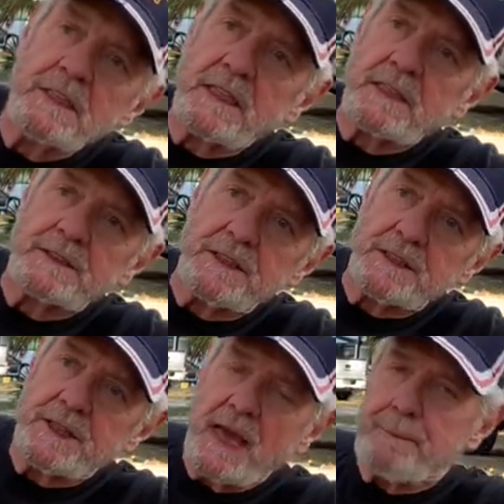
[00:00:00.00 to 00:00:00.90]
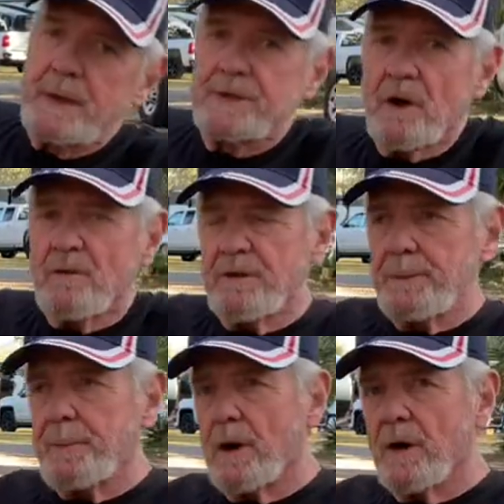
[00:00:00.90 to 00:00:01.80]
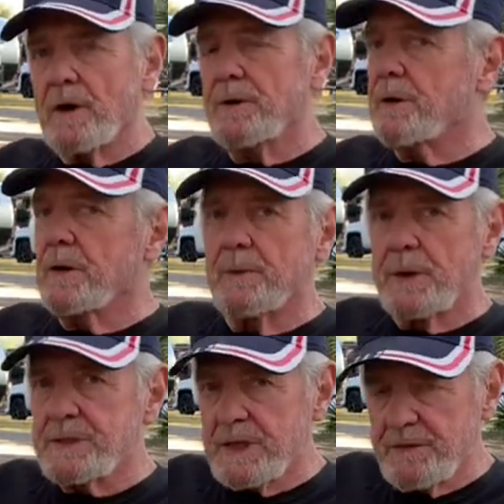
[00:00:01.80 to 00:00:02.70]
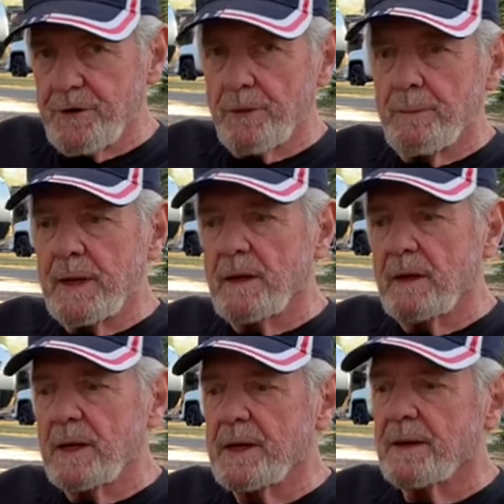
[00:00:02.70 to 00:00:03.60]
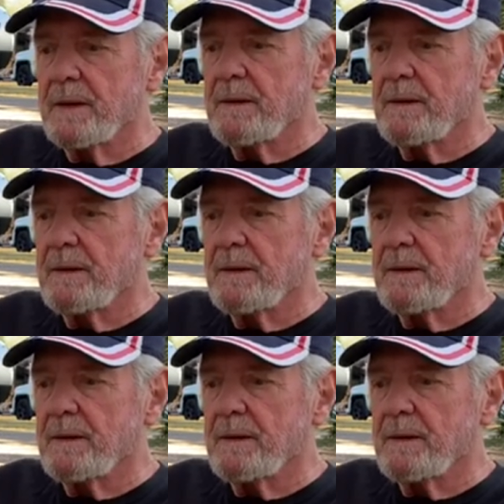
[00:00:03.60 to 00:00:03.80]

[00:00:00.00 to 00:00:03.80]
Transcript: It's an Escapees RV park. You can receive your mail here.